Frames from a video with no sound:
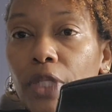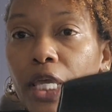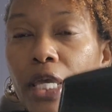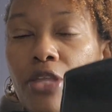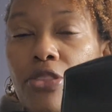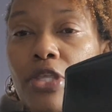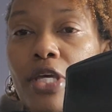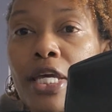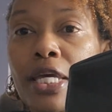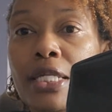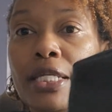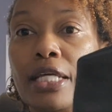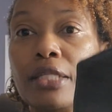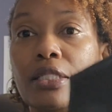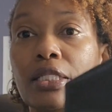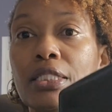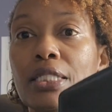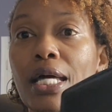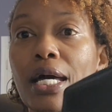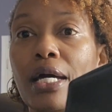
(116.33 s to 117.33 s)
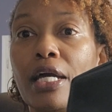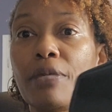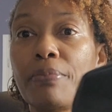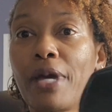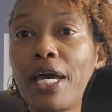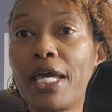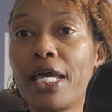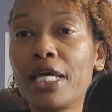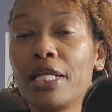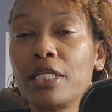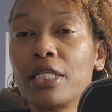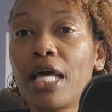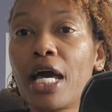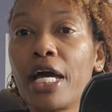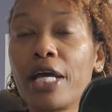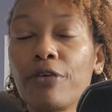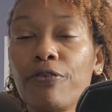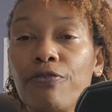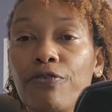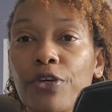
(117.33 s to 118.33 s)
And then at the time I had an
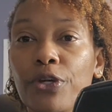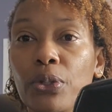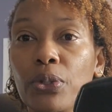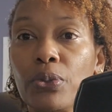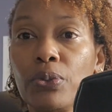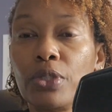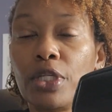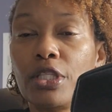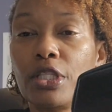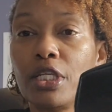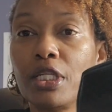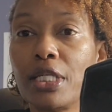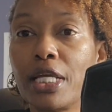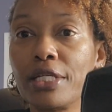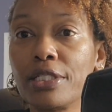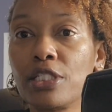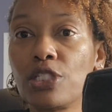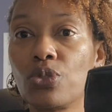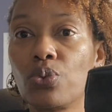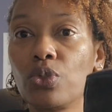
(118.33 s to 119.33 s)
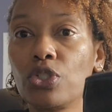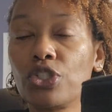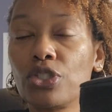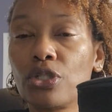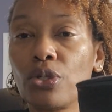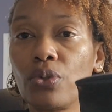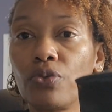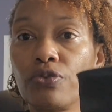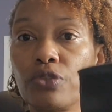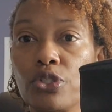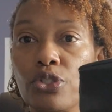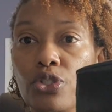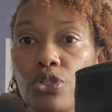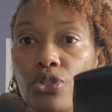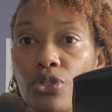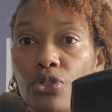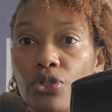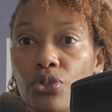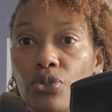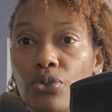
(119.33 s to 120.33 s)
iPhone, and then I switched over
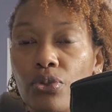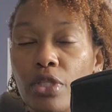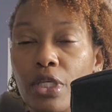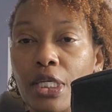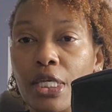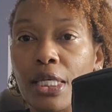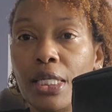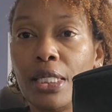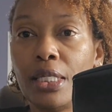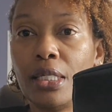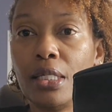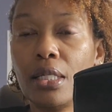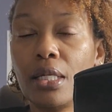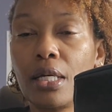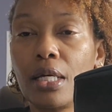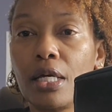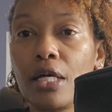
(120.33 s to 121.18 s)
to the